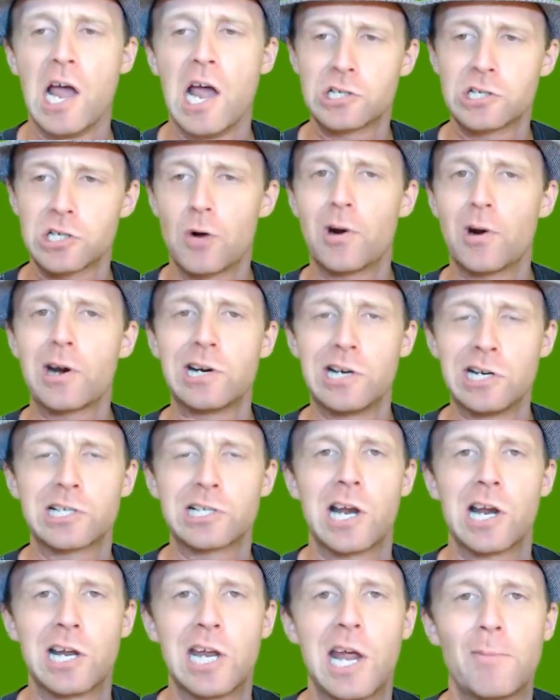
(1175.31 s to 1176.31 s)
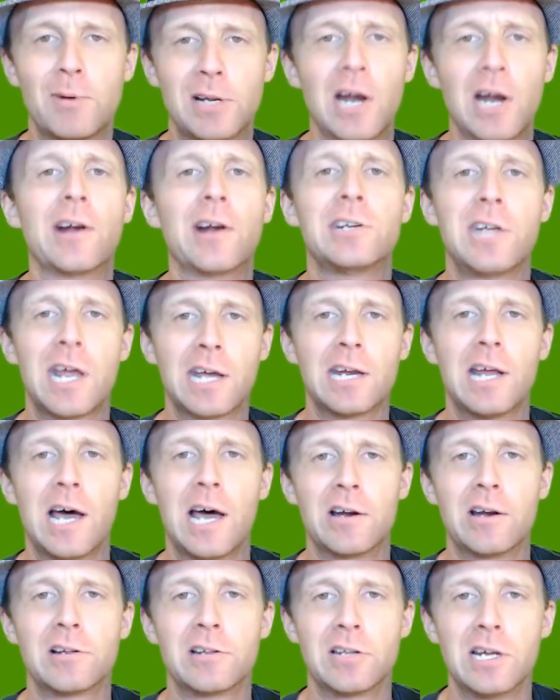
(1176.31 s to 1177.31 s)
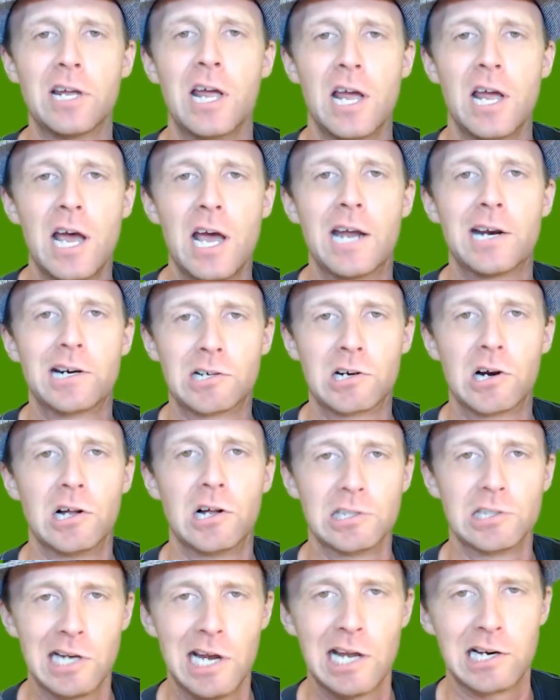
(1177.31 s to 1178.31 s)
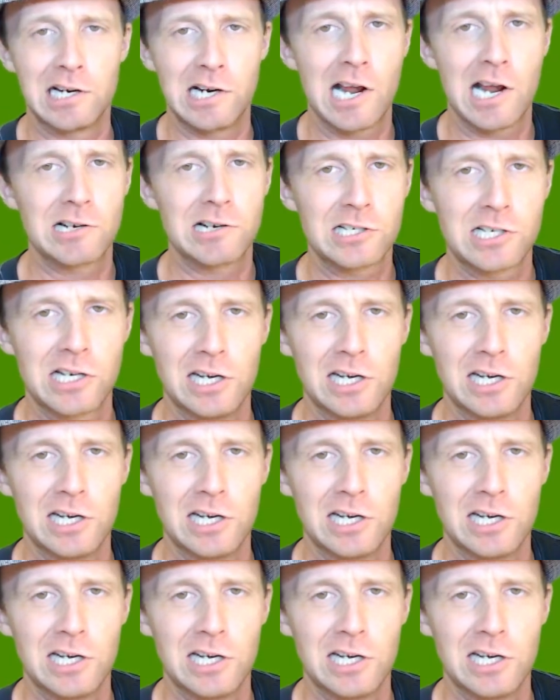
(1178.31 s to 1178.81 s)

And so we're just going to keep it there and take it out of the editor altogether now,